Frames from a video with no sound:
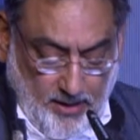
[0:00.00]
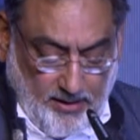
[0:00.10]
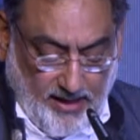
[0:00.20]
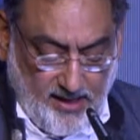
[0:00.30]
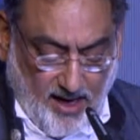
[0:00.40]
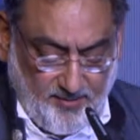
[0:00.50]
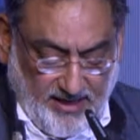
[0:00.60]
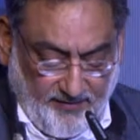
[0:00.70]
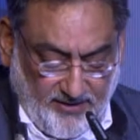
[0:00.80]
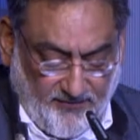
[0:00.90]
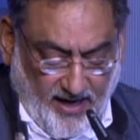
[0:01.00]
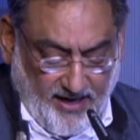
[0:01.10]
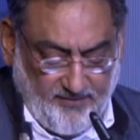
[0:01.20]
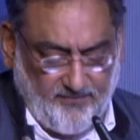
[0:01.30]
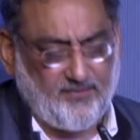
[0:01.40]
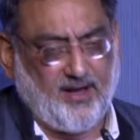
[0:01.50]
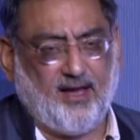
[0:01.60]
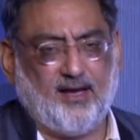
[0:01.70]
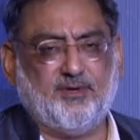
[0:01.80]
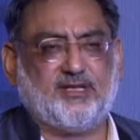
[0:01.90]
Then comes 75,
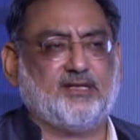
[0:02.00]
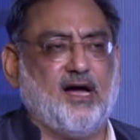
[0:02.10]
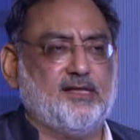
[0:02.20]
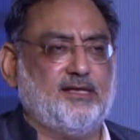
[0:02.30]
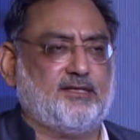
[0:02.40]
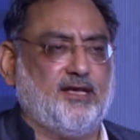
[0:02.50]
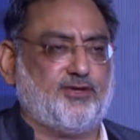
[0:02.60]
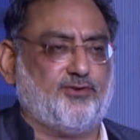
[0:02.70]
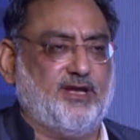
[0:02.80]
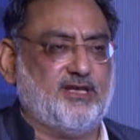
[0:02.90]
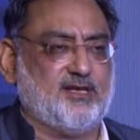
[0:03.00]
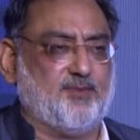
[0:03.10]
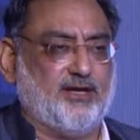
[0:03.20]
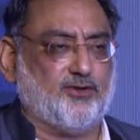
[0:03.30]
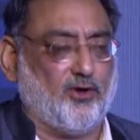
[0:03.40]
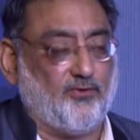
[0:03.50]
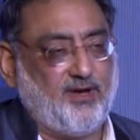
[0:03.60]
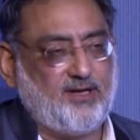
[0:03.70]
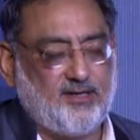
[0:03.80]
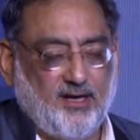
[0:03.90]
and Mrs. Gandhi seeks to legitimize all of
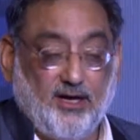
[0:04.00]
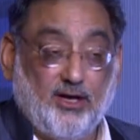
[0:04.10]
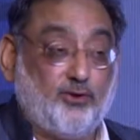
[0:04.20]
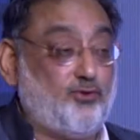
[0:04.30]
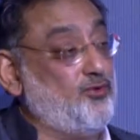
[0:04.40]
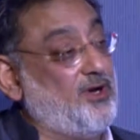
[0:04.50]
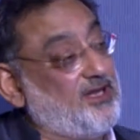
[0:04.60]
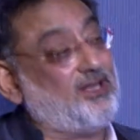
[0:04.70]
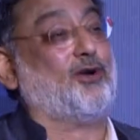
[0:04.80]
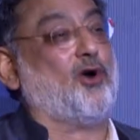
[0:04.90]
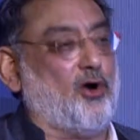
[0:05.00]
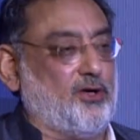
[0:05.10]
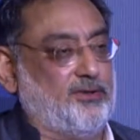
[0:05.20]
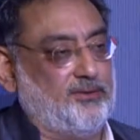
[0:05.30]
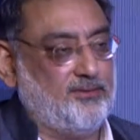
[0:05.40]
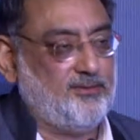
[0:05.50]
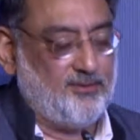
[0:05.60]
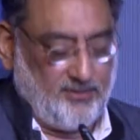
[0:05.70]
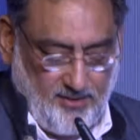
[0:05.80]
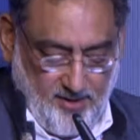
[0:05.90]
it through another accord,
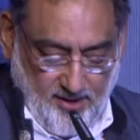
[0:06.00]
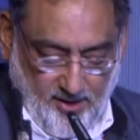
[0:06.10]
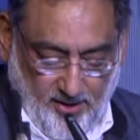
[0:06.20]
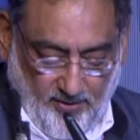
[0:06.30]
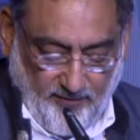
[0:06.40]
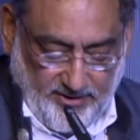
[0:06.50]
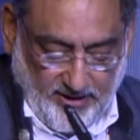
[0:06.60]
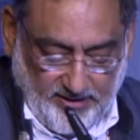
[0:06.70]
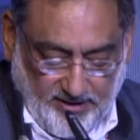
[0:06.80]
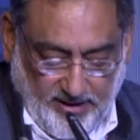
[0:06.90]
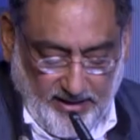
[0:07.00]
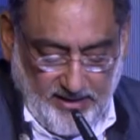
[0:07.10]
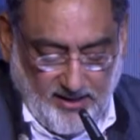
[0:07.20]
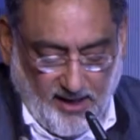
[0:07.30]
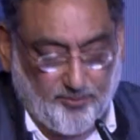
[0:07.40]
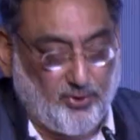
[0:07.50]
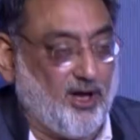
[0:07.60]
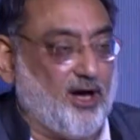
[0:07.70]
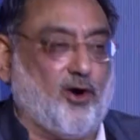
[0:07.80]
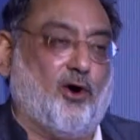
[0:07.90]
which is the Indira
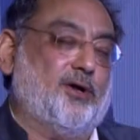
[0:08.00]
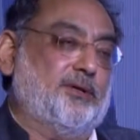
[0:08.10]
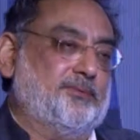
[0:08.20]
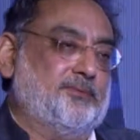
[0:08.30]
Abdullah Accord.